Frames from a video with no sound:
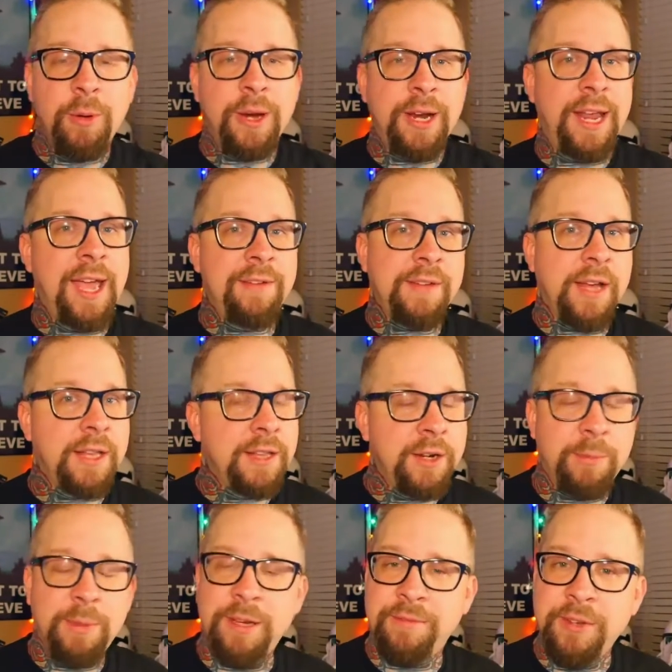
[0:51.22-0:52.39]
We're going to have a little
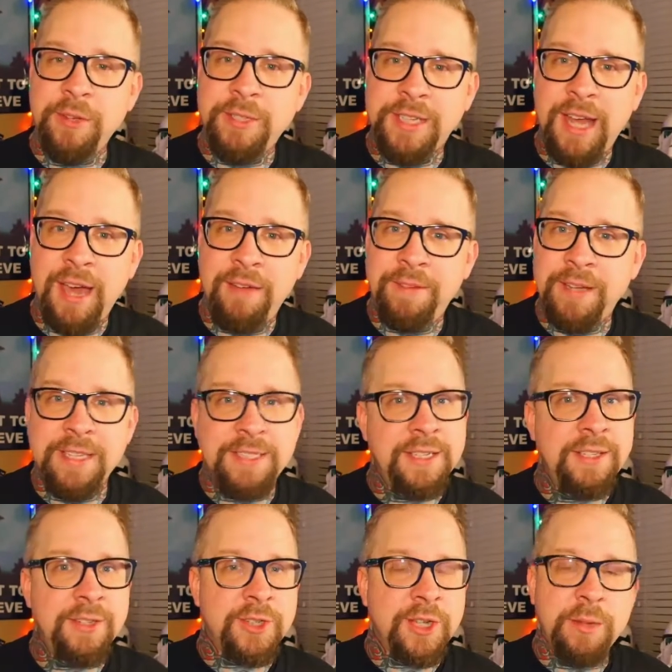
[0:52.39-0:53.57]
bit of news and advocacy.
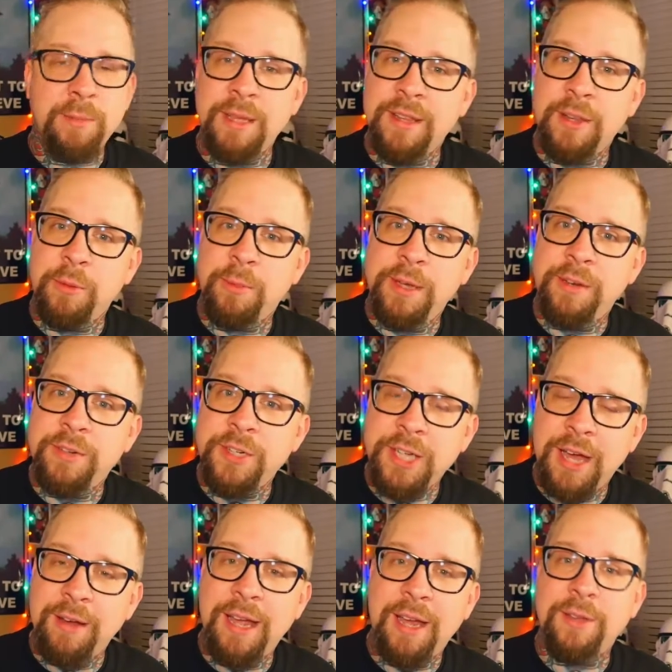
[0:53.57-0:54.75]
There's going to be a little bit of
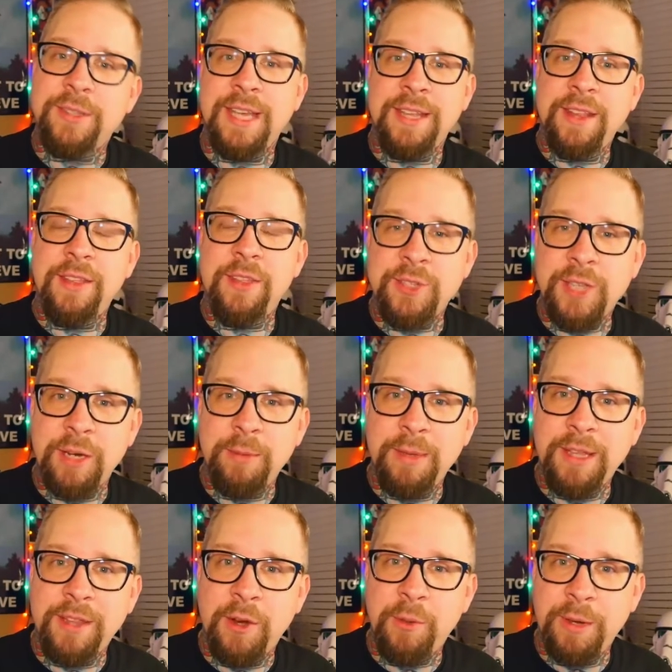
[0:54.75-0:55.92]
shout outs, and then there's going to be
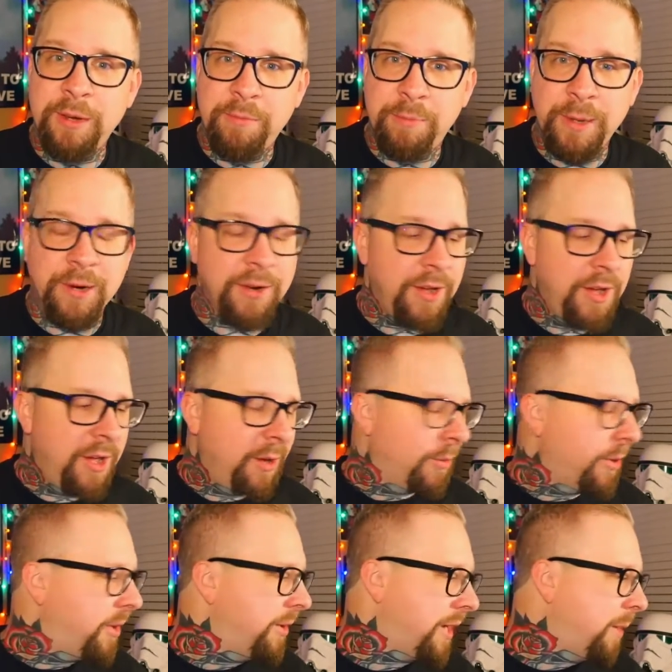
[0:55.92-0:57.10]
a little bit of beer.
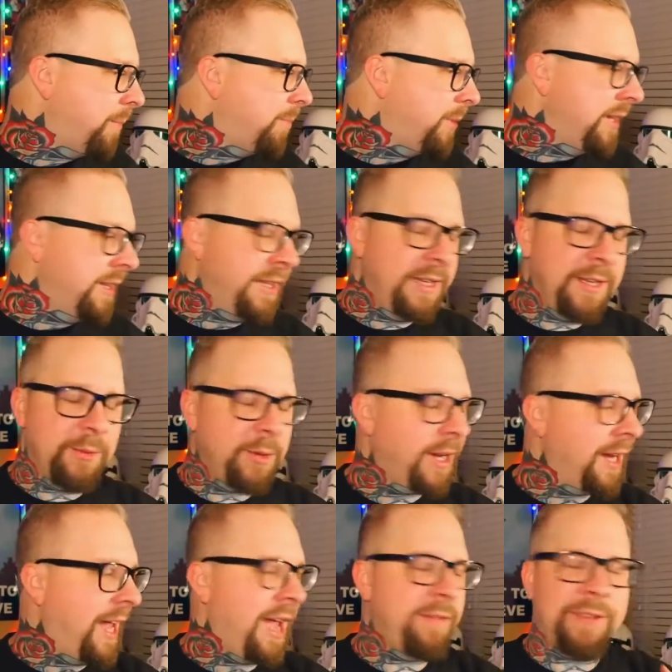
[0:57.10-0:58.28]
We're going
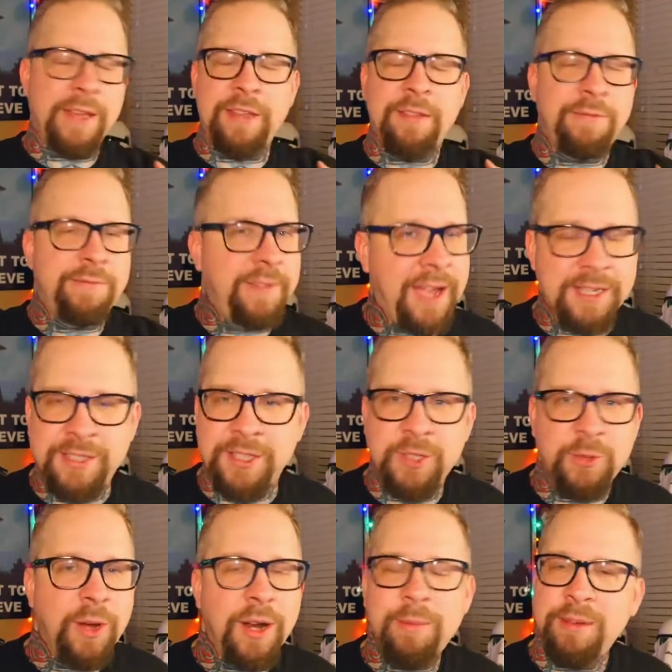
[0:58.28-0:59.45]
to have like the fastest
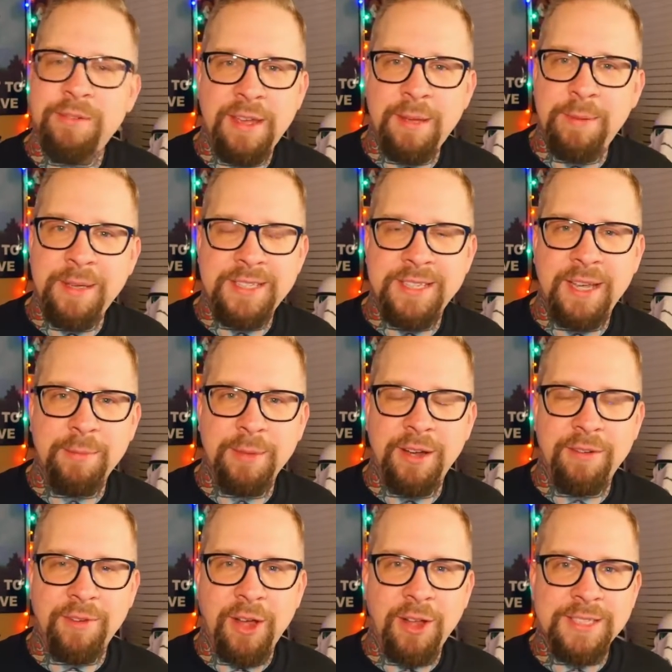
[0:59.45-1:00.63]
what I've been vaping segment
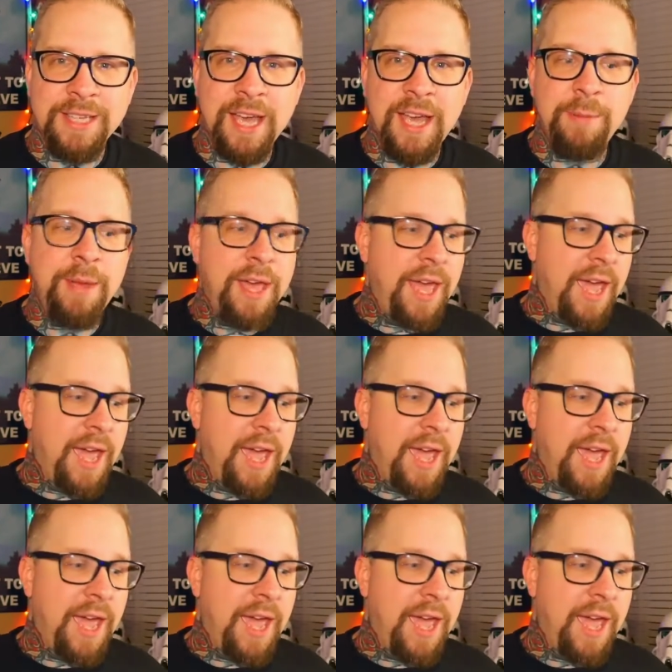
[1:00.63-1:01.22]
of all time.